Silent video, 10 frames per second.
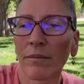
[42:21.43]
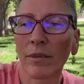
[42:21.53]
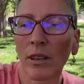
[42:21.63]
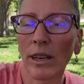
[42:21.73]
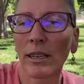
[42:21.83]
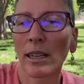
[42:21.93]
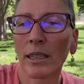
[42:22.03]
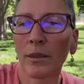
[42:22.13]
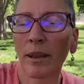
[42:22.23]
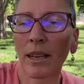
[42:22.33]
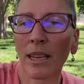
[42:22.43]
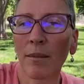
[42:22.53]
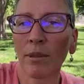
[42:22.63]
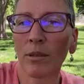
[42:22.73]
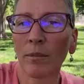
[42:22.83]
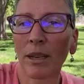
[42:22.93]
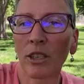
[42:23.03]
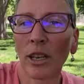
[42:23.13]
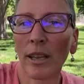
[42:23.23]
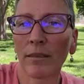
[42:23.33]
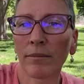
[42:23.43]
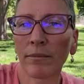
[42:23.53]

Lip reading: Sorry, I keep losing my chat.